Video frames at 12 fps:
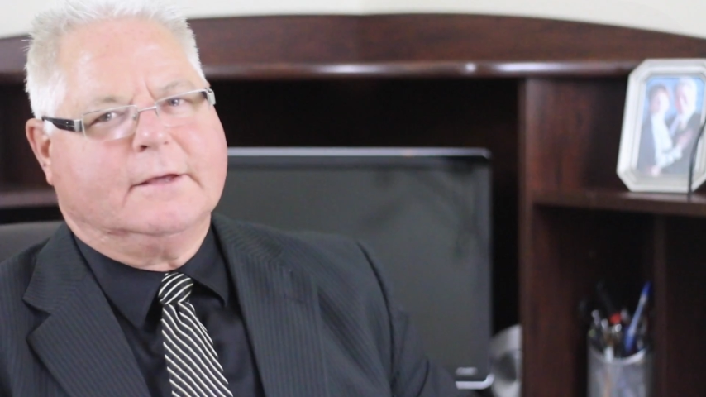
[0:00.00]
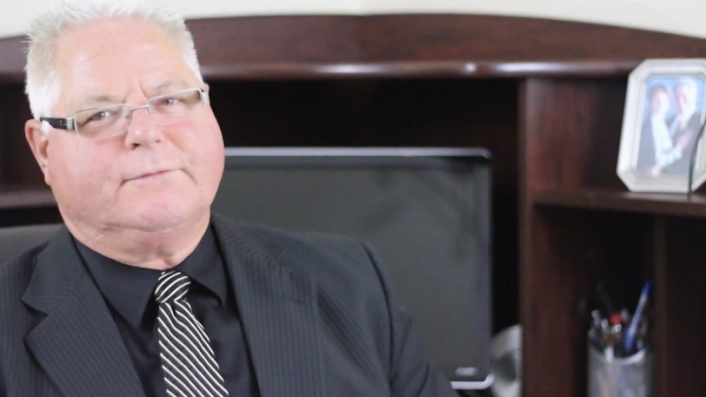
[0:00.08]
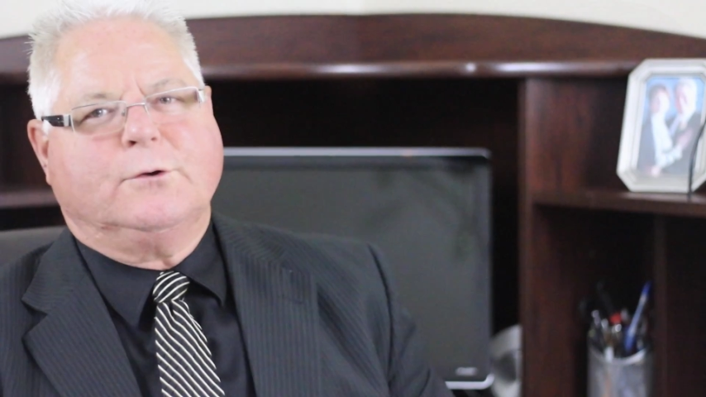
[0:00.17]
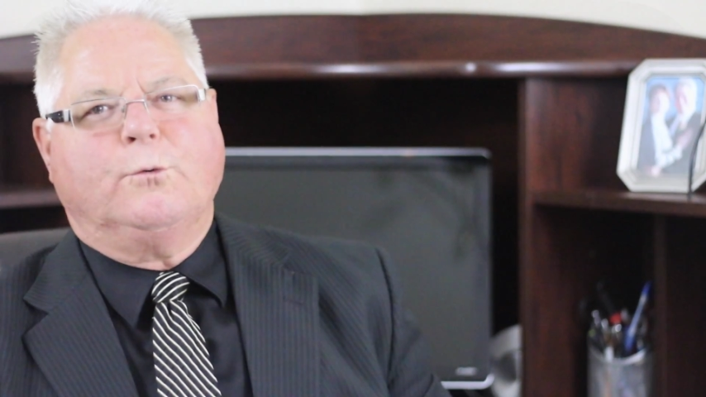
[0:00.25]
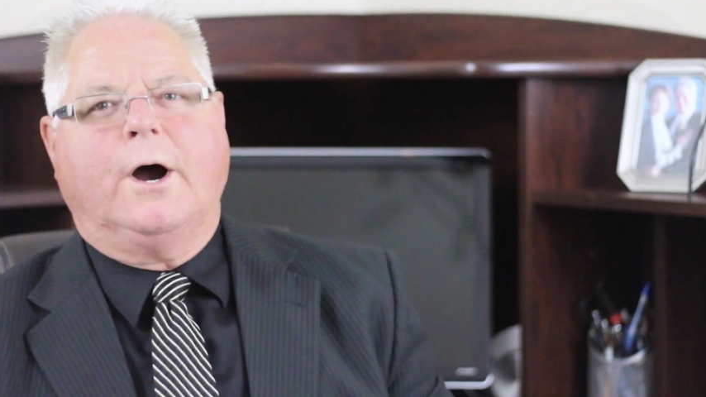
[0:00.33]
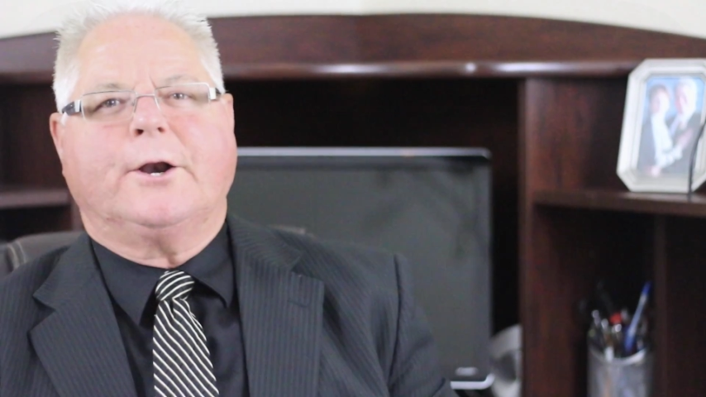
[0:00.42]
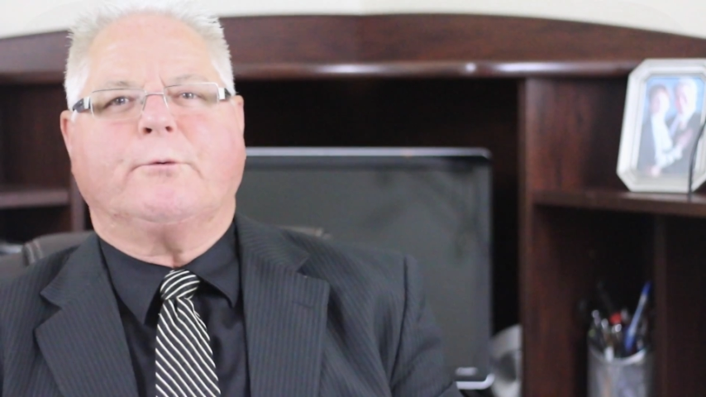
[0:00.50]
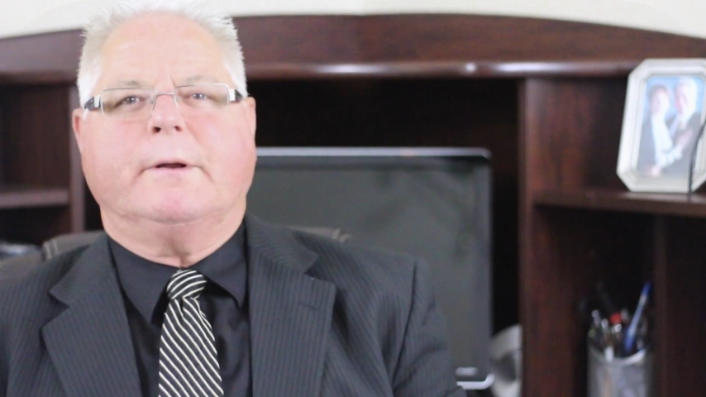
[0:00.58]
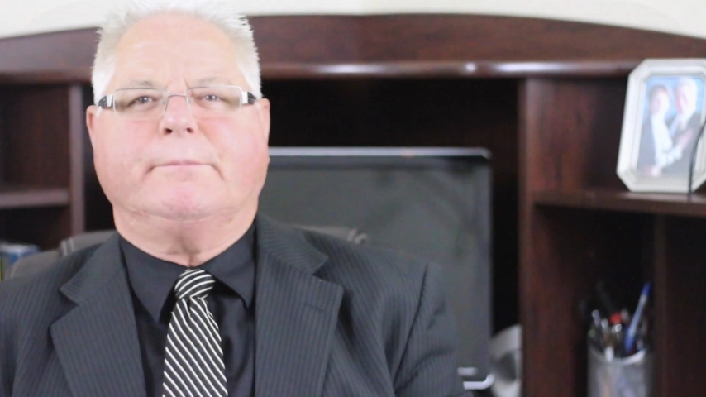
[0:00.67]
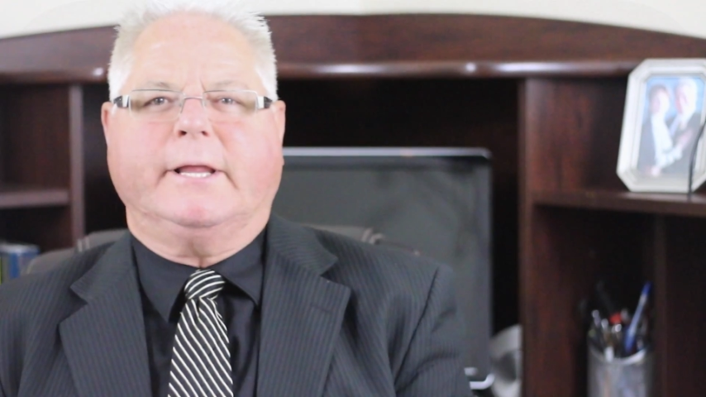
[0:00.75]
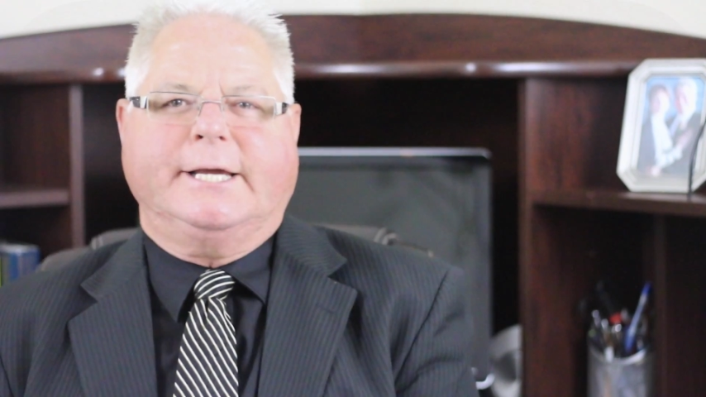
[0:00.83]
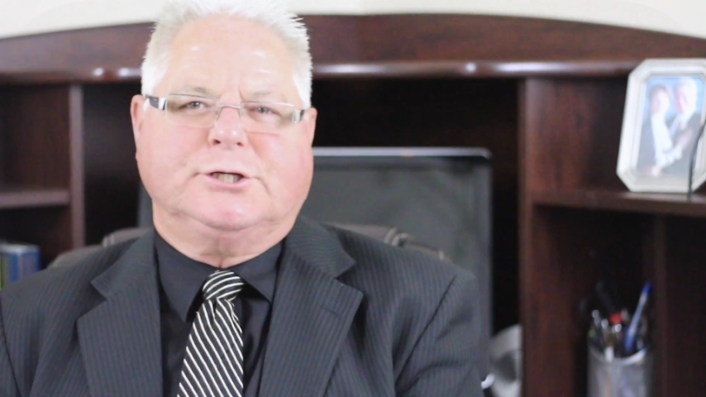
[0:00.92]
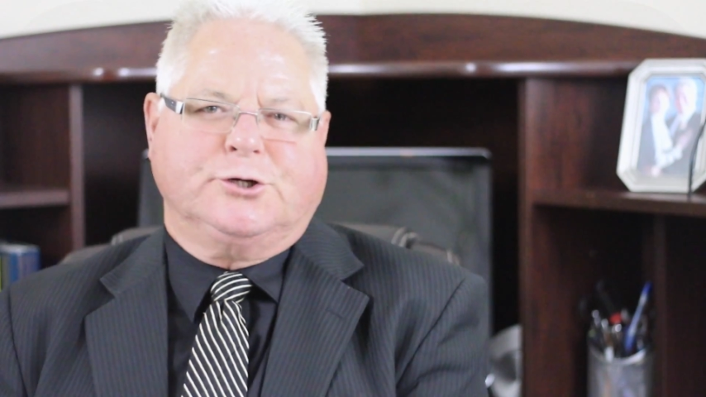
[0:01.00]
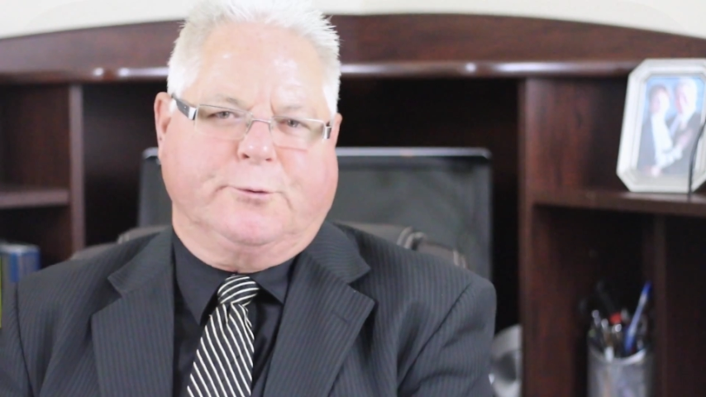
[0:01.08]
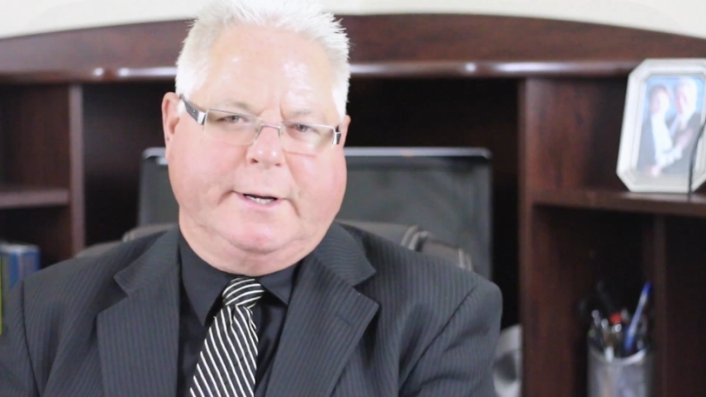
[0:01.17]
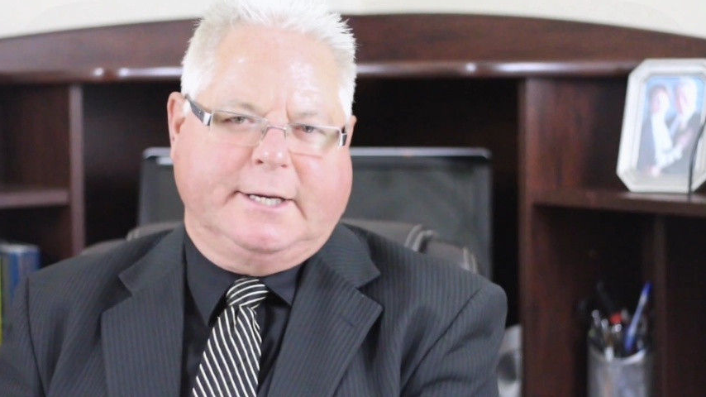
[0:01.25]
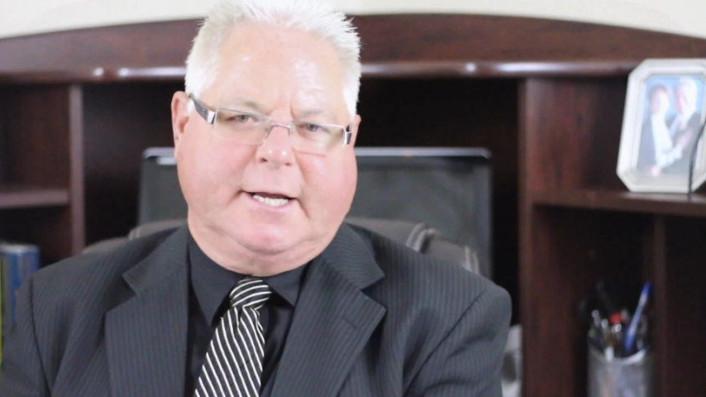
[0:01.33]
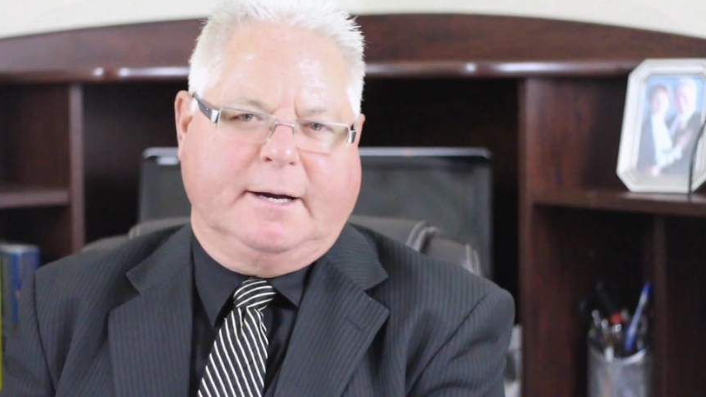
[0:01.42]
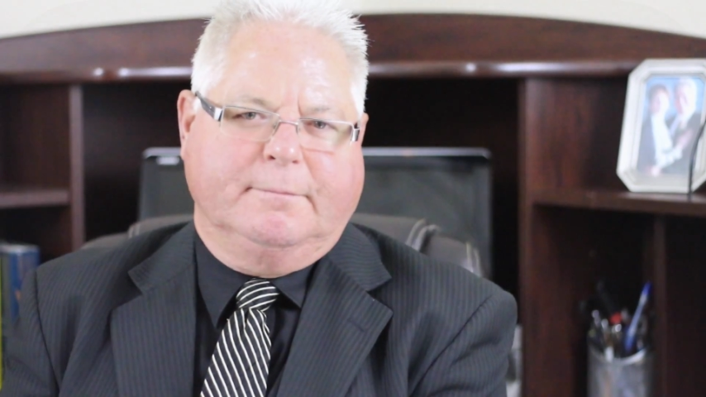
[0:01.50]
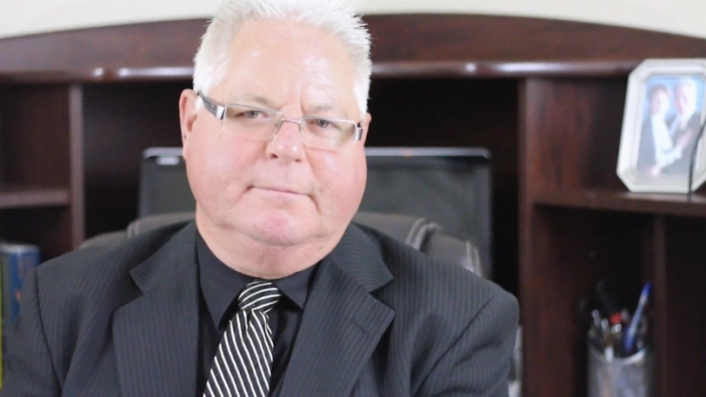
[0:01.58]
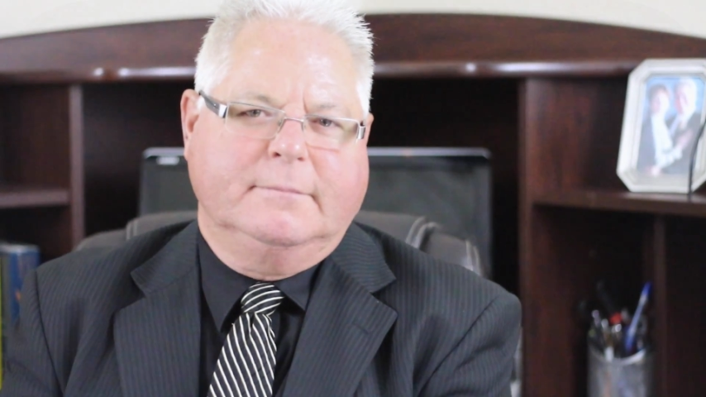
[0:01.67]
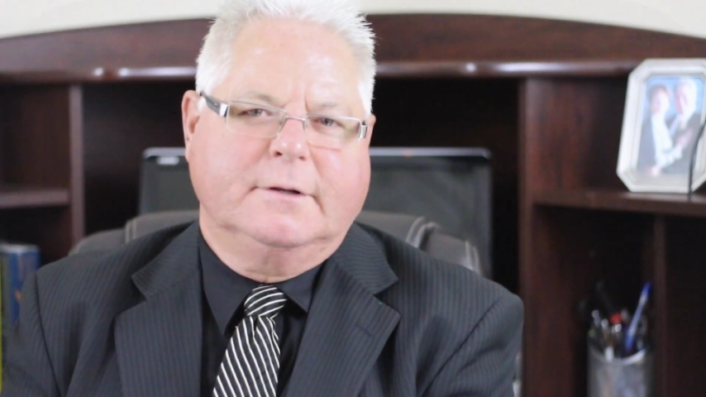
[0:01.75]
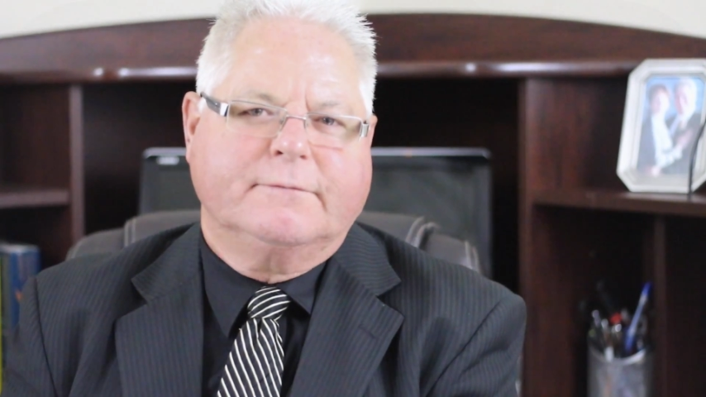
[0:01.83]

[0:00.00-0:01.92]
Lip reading: If you want to replace your income